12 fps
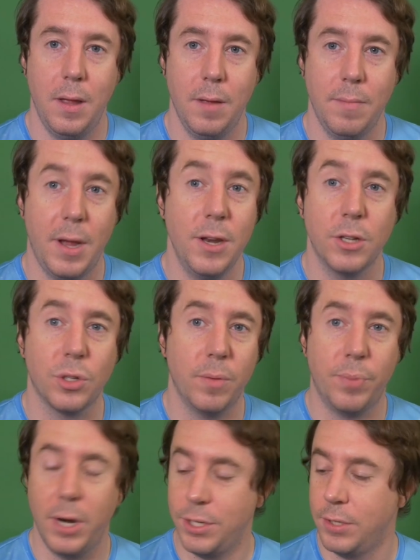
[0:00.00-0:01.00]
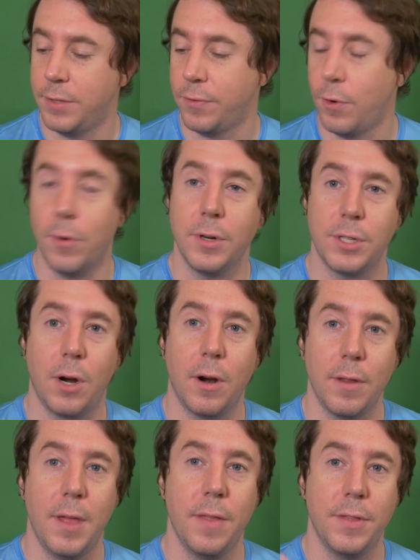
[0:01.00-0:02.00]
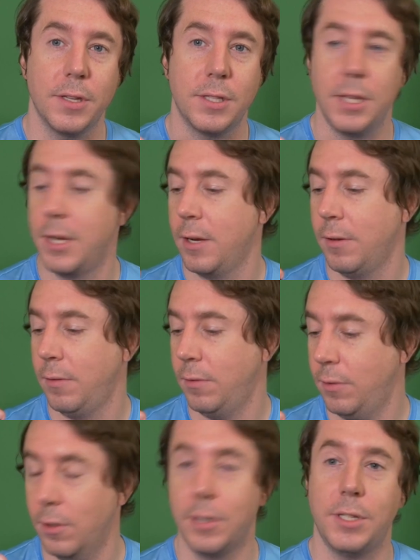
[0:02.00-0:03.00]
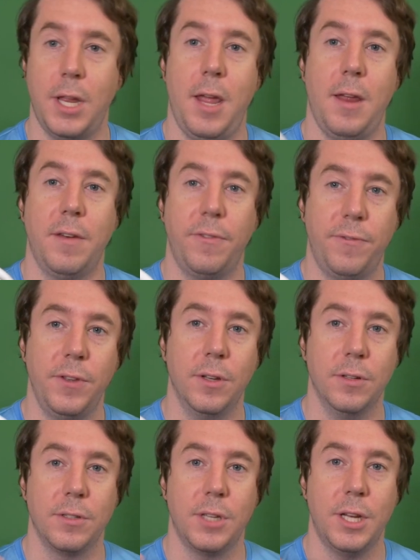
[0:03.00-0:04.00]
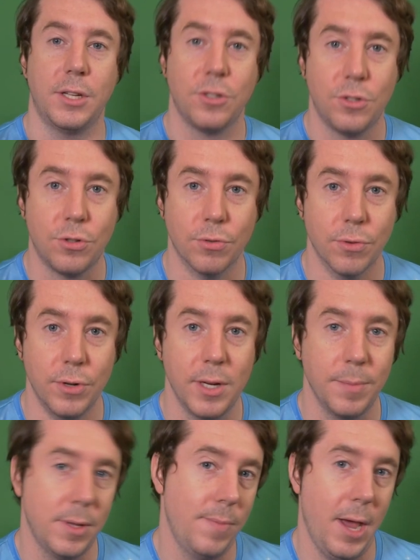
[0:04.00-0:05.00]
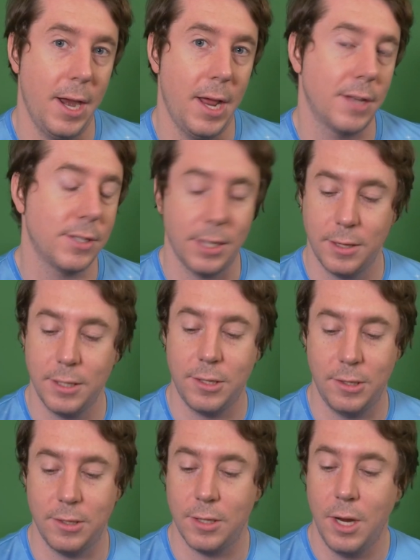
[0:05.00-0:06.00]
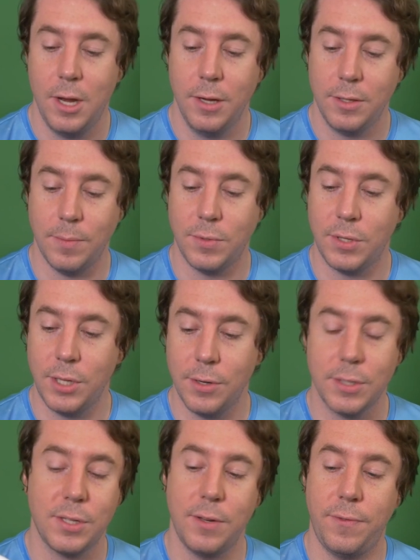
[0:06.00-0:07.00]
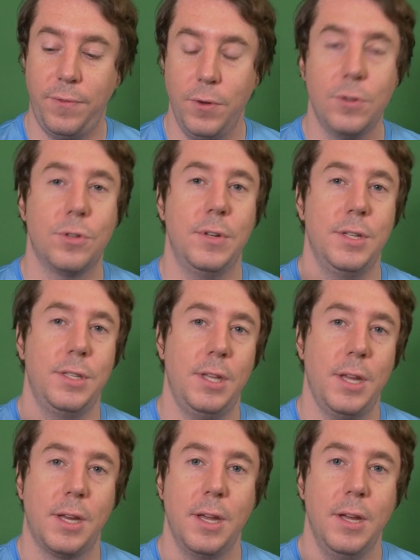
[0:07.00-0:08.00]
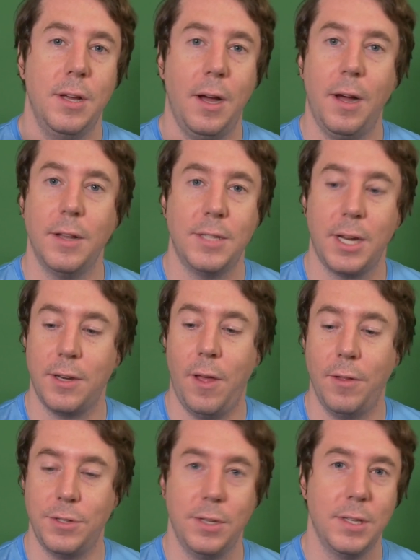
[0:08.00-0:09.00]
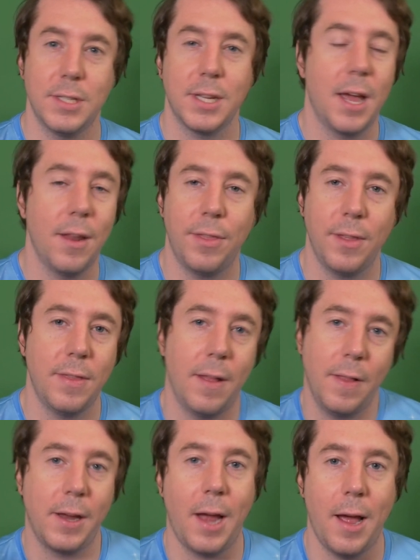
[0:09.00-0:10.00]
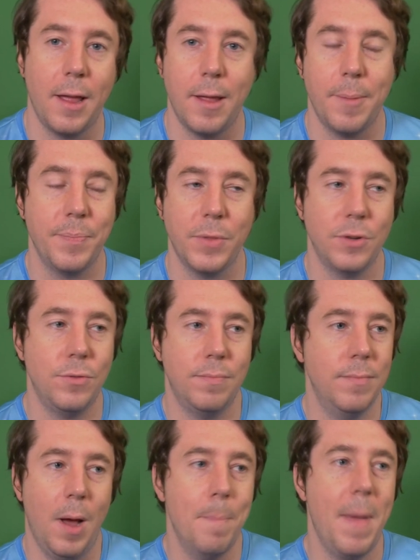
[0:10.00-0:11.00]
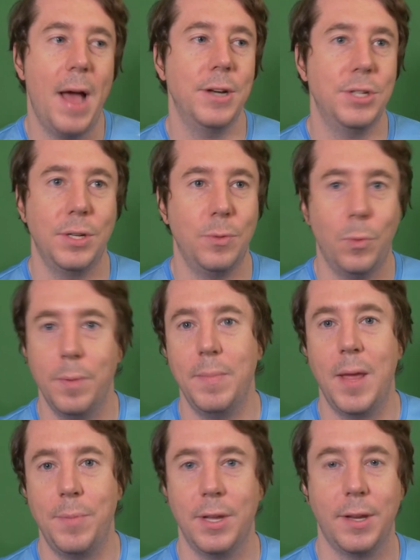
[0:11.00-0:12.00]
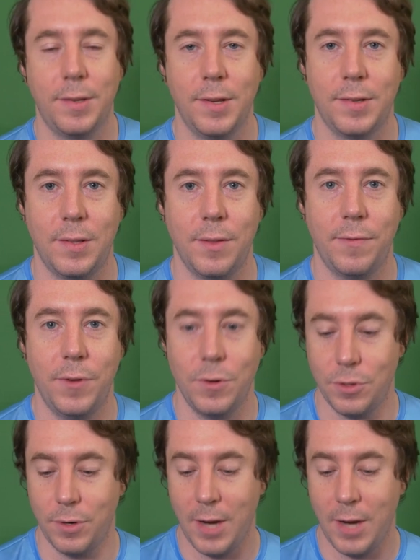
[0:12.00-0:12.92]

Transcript: My initial impressions, of course, are that this thing looks and feels extremely badass. Like this is some seriously futuristic uh, technology. This is the kind of thing that like I imagined would maybe exist in the future.